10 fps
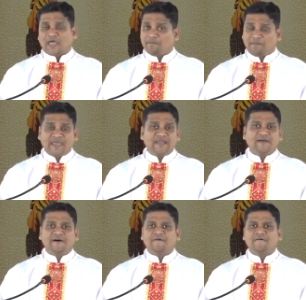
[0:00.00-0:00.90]
And
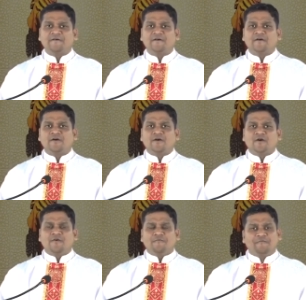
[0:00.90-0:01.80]
Peter,
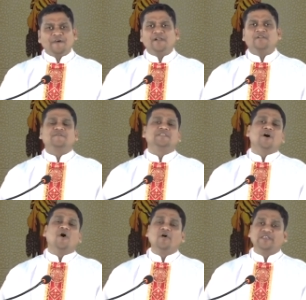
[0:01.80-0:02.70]
filled with
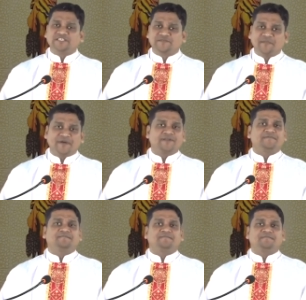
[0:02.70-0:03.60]
the Holy Spirit,